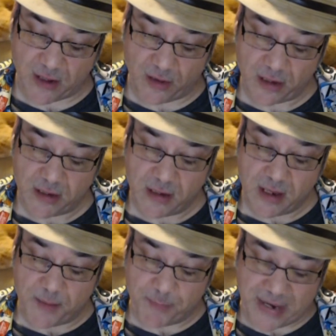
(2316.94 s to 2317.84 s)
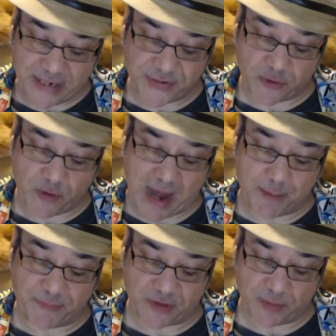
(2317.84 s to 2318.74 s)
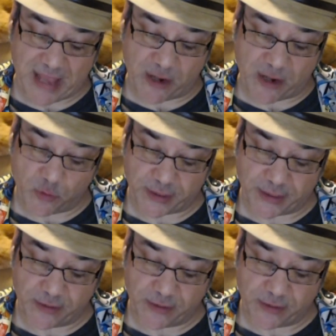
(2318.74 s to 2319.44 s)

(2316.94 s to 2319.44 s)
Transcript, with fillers: veil, makes a grab for the black